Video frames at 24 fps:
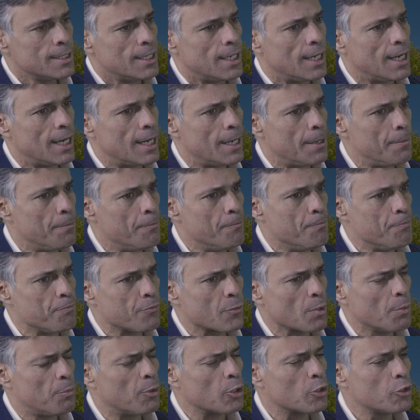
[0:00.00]

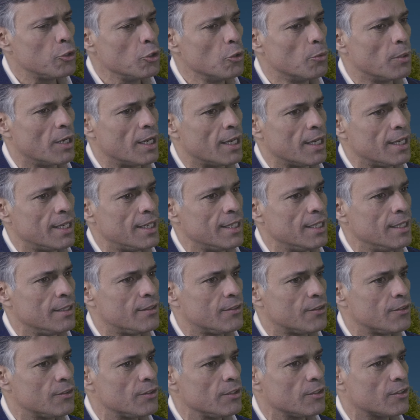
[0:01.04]
But Cuba,
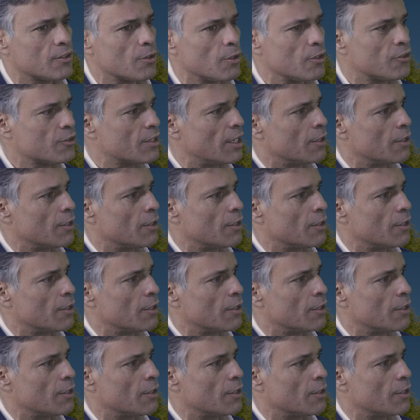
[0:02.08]
it's